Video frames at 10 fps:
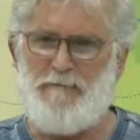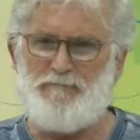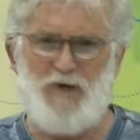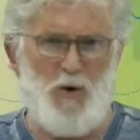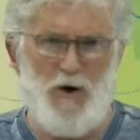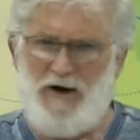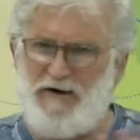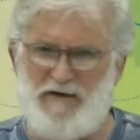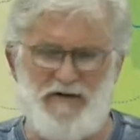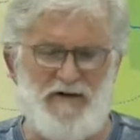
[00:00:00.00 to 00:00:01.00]
Nowhere
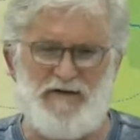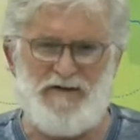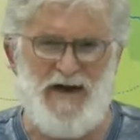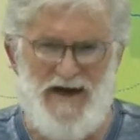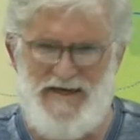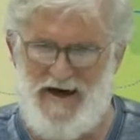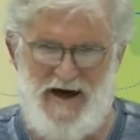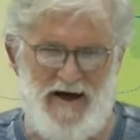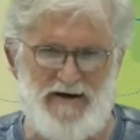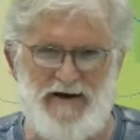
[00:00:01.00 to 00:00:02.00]
does it say
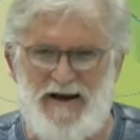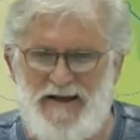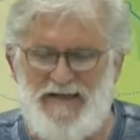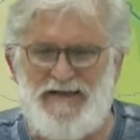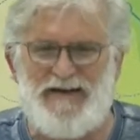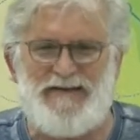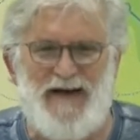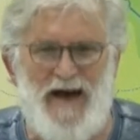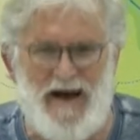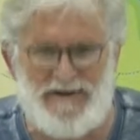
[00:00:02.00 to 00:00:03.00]
that in the
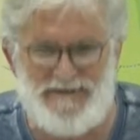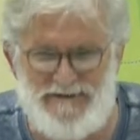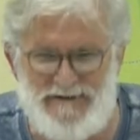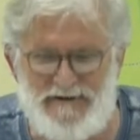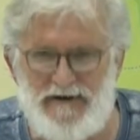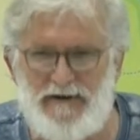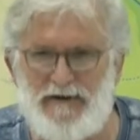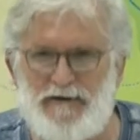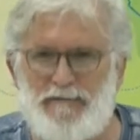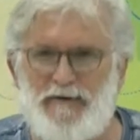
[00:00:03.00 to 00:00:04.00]
text.
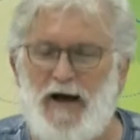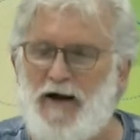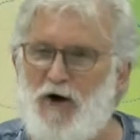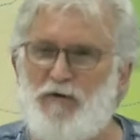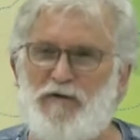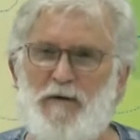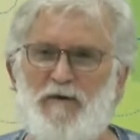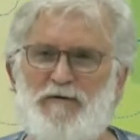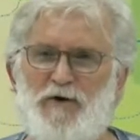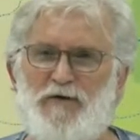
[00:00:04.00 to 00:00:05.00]
Now, I know some
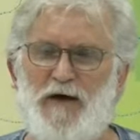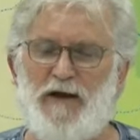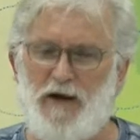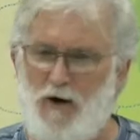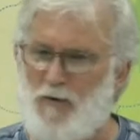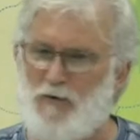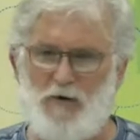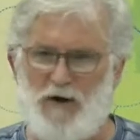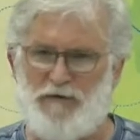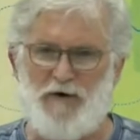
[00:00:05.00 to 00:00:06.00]
of you are thinking, oh, but
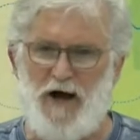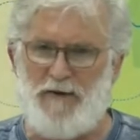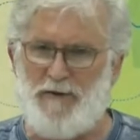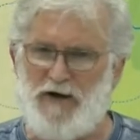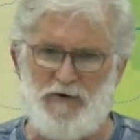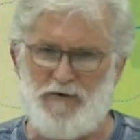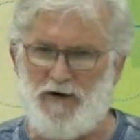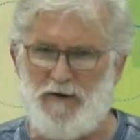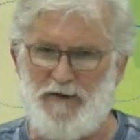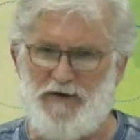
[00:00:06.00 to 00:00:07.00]
Ross forgot about
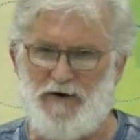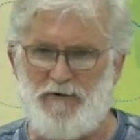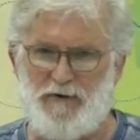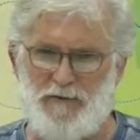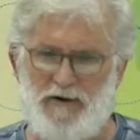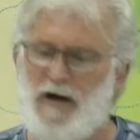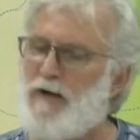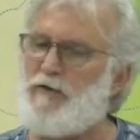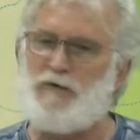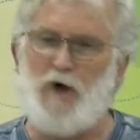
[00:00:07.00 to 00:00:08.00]
Deuteronomy 31, but
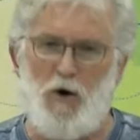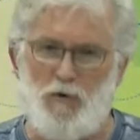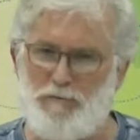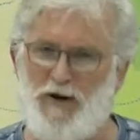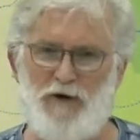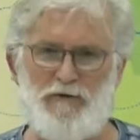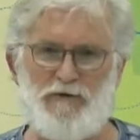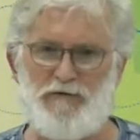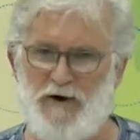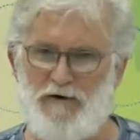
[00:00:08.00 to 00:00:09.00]
don't post
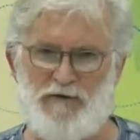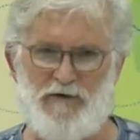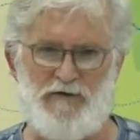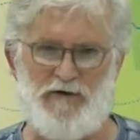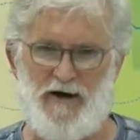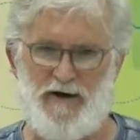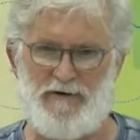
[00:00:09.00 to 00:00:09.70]
verses yet.